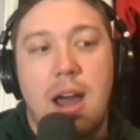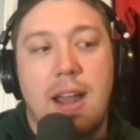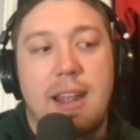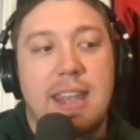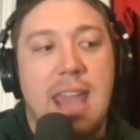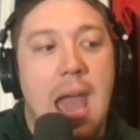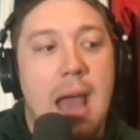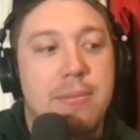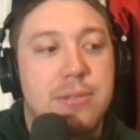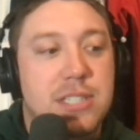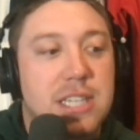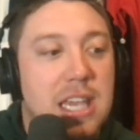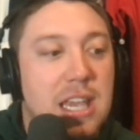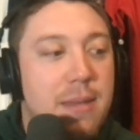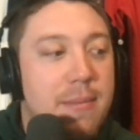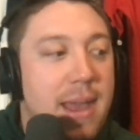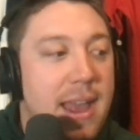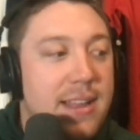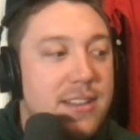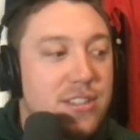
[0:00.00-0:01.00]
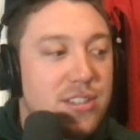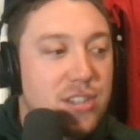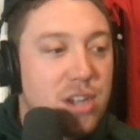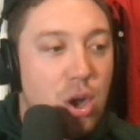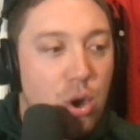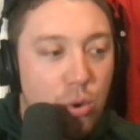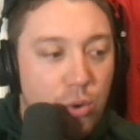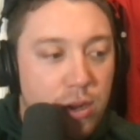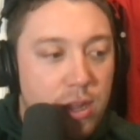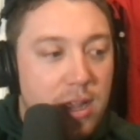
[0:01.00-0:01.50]
gap scheme and
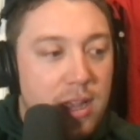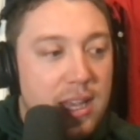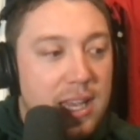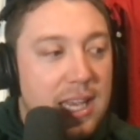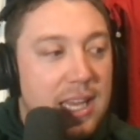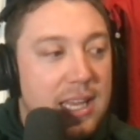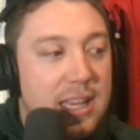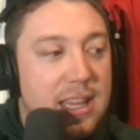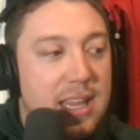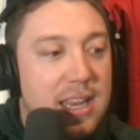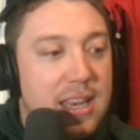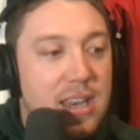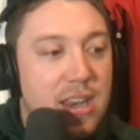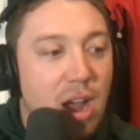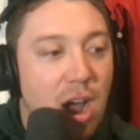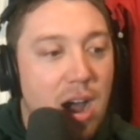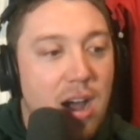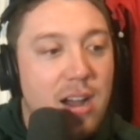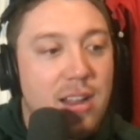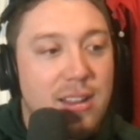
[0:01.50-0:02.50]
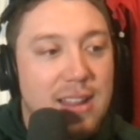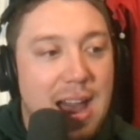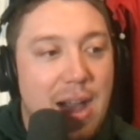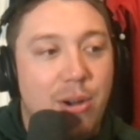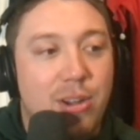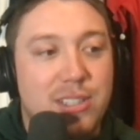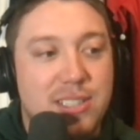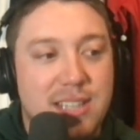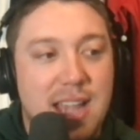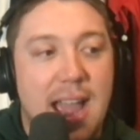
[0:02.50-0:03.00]
zone. He did not
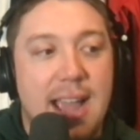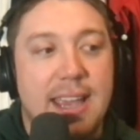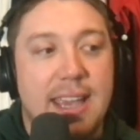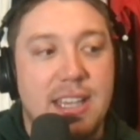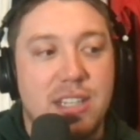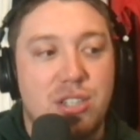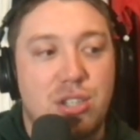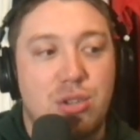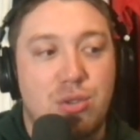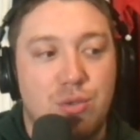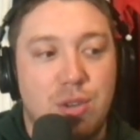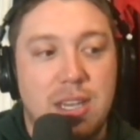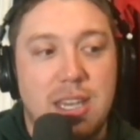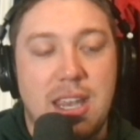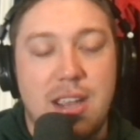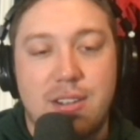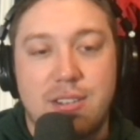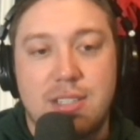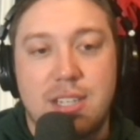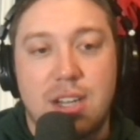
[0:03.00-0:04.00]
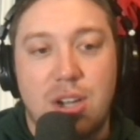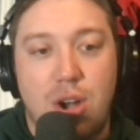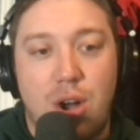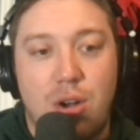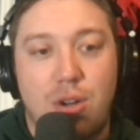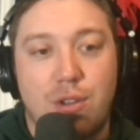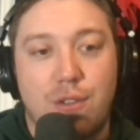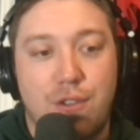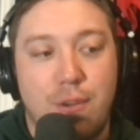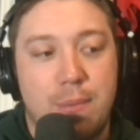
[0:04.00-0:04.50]
allow a sack his 3 years in
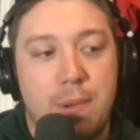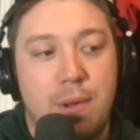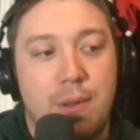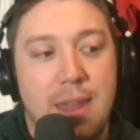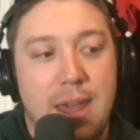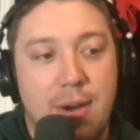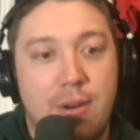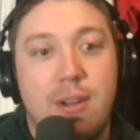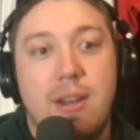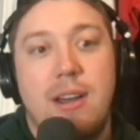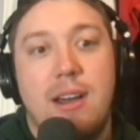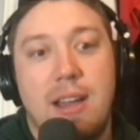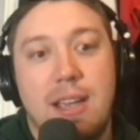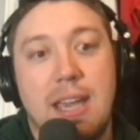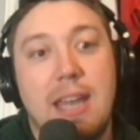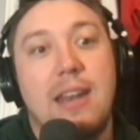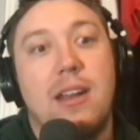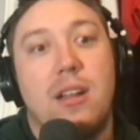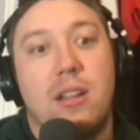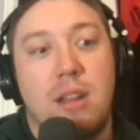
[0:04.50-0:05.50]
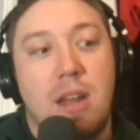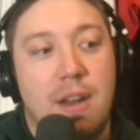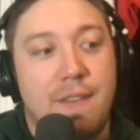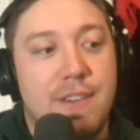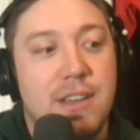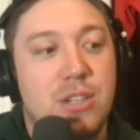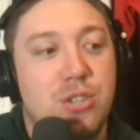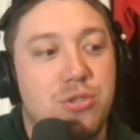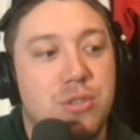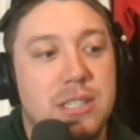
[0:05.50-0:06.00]
college football. Now, again, a lot
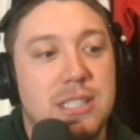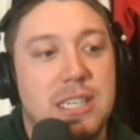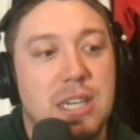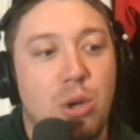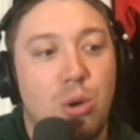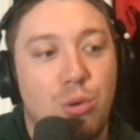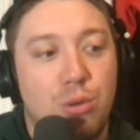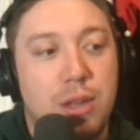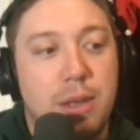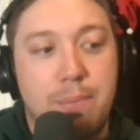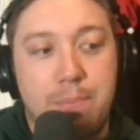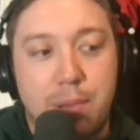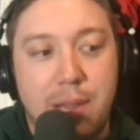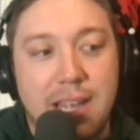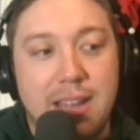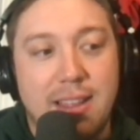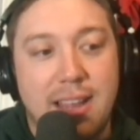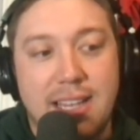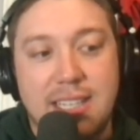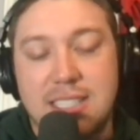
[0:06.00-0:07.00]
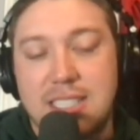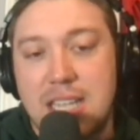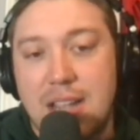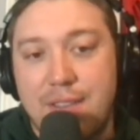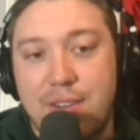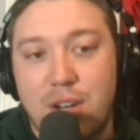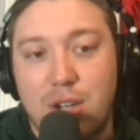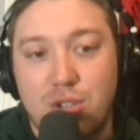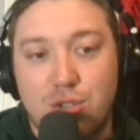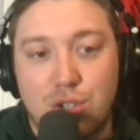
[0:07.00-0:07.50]
of injuries. He only played like
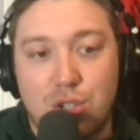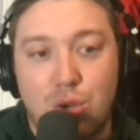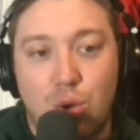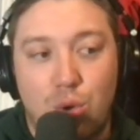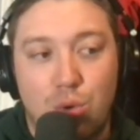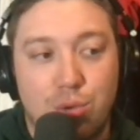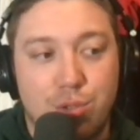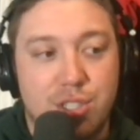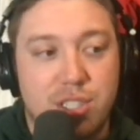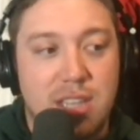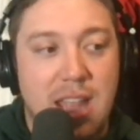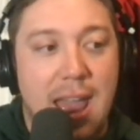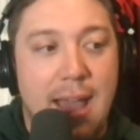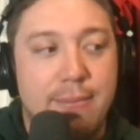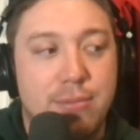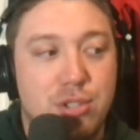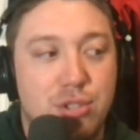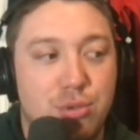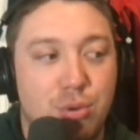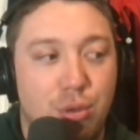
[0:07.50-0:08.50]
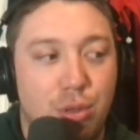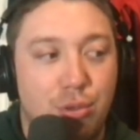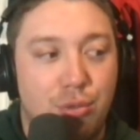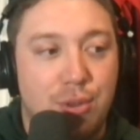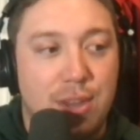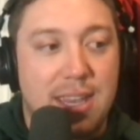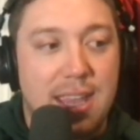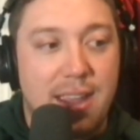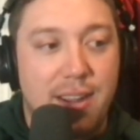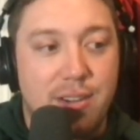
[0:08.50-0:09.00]
700 total snaps through
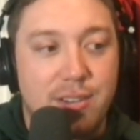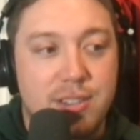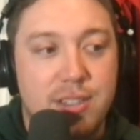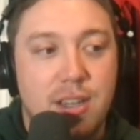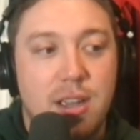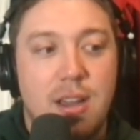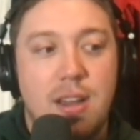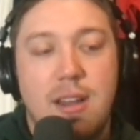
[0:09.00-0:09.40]
3 years,